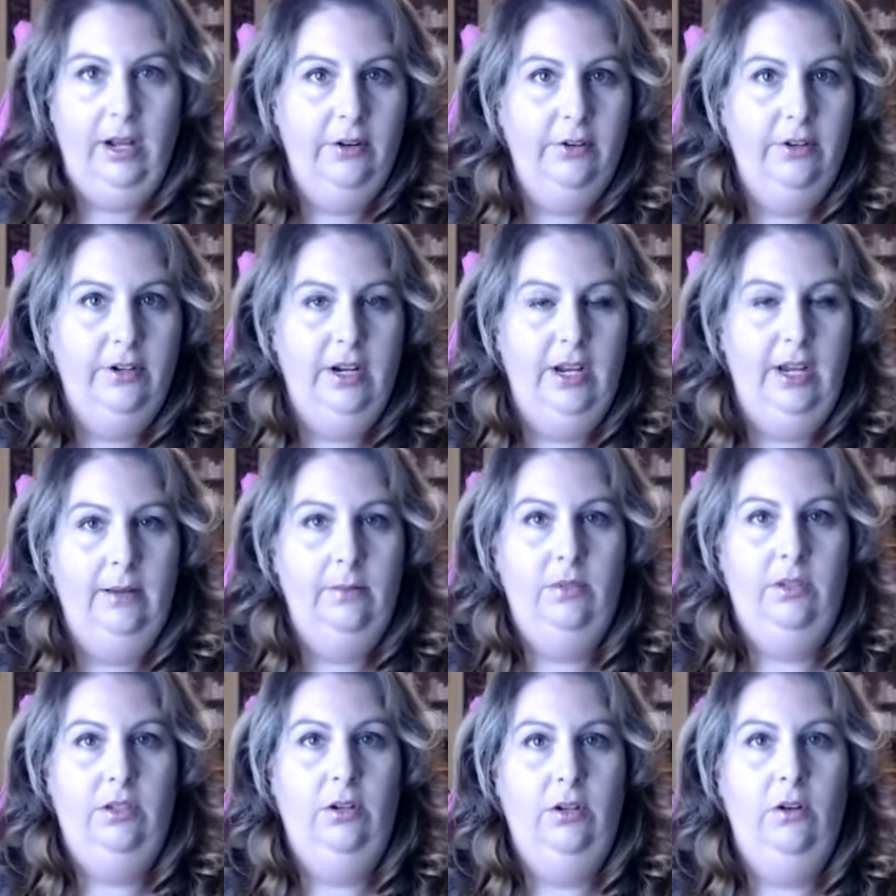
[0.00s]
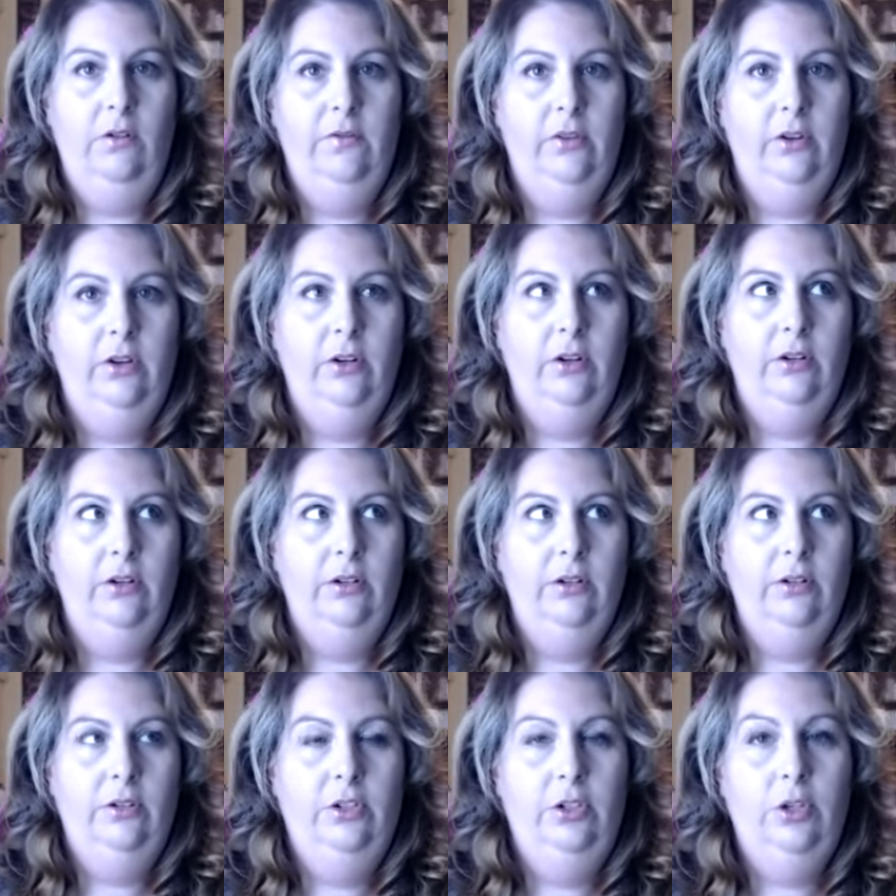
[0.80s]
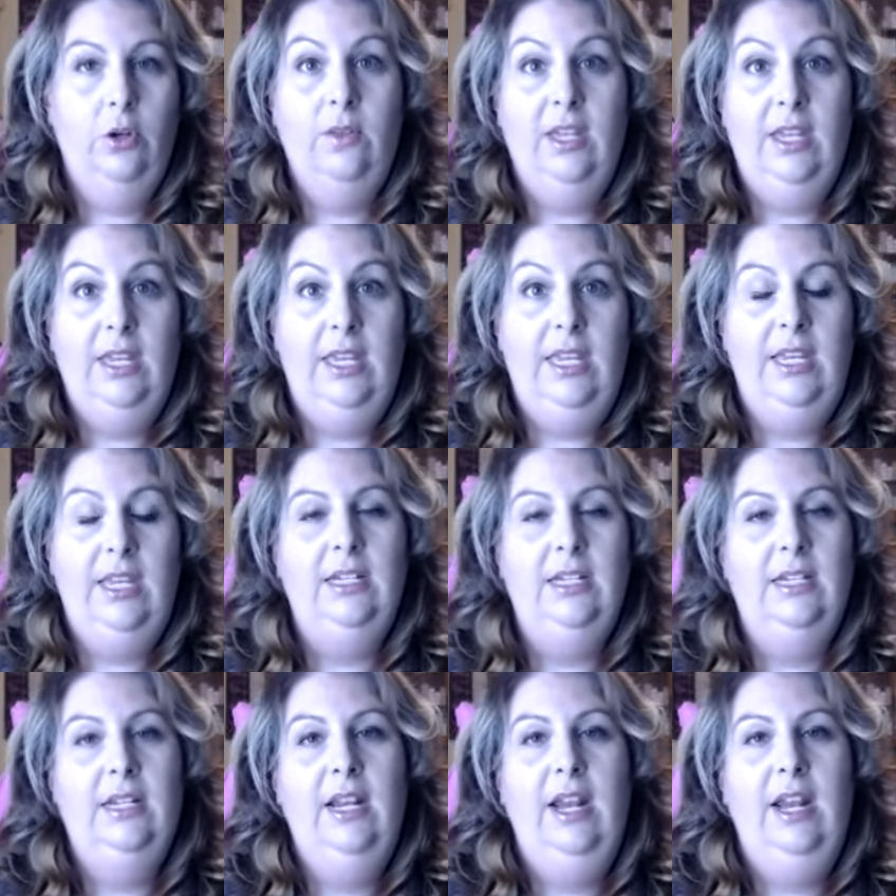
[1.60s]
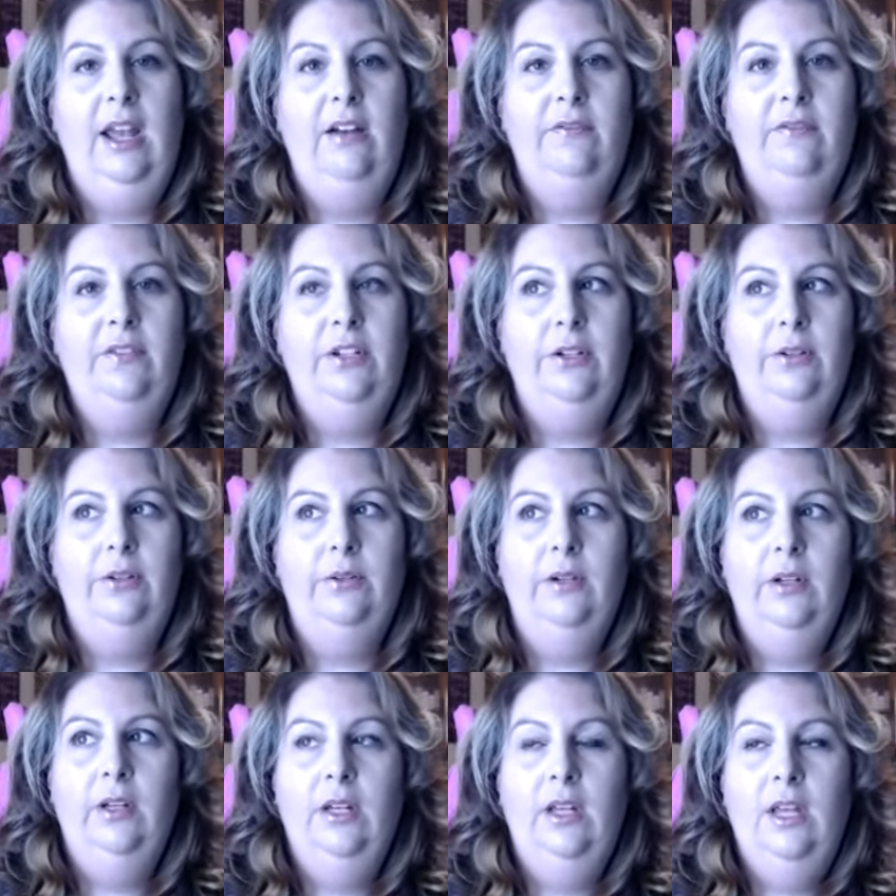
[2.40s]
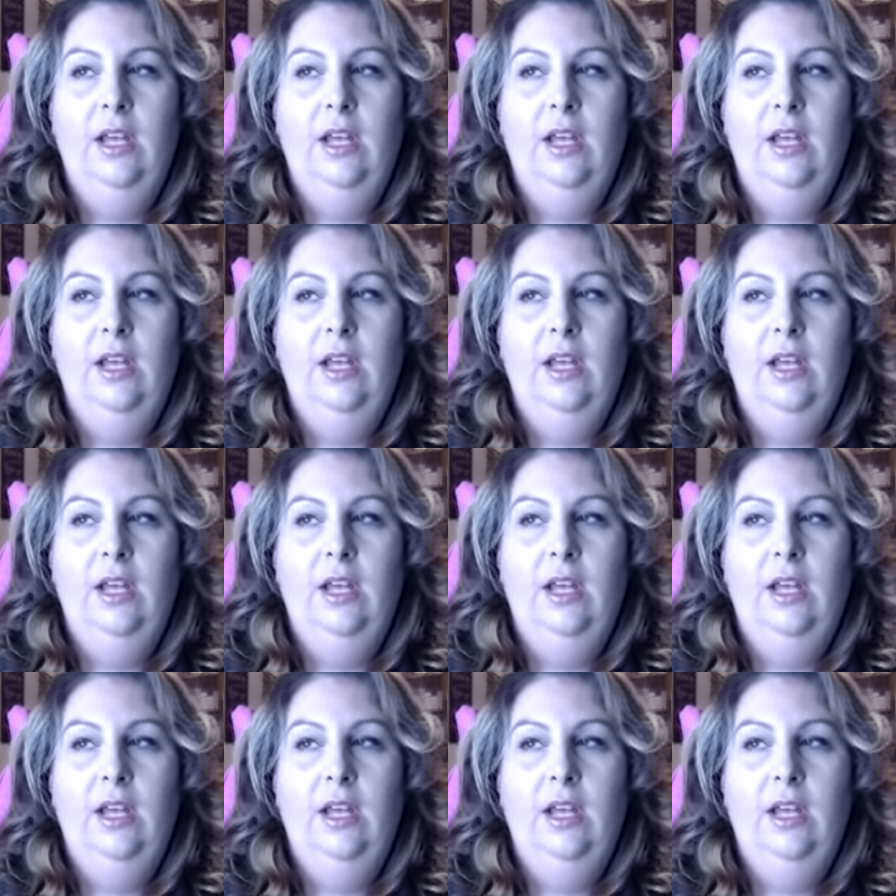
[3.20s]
hundred times over so that he didn't have to.